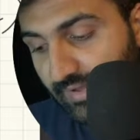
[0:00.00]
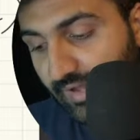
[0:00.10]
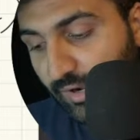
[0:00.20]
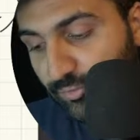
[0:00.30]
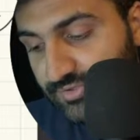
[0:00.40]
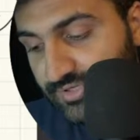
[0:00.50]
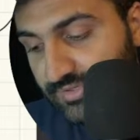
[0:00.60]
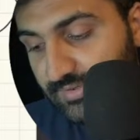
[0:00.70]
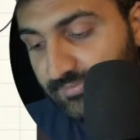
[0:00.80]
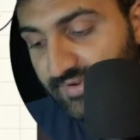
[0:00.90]
out
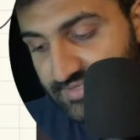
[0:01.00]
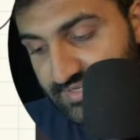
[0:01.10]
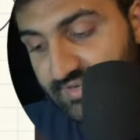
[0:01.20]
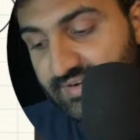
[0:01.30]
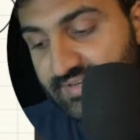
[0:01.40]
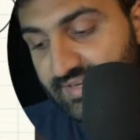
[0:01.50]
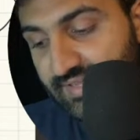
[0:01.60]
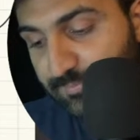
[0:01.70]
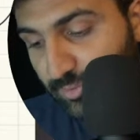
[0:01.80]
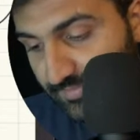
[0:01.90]
function
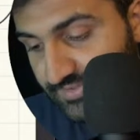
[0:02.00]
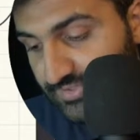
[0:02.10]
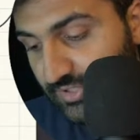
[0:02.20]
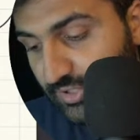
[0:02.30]
containing promise